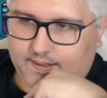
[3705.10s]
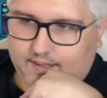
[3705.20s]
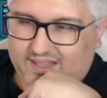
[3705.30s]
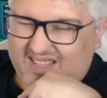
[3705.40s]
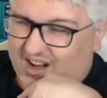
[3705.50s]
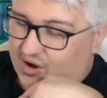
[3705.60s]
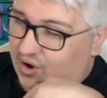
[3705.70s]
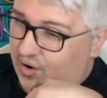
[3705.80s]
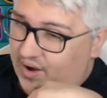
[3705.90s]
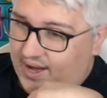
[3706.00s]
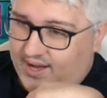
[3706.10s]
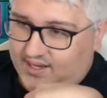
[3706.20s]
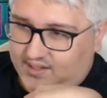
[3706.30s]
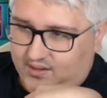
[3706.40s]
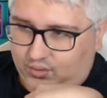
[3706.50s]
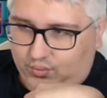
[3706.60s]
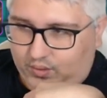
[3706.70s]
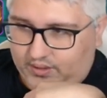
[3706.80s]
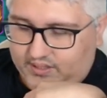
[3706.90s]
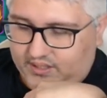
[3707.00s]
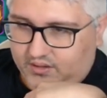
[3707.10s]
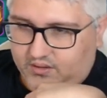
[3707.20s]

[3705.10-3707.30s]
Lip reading: There are crazy good ones here.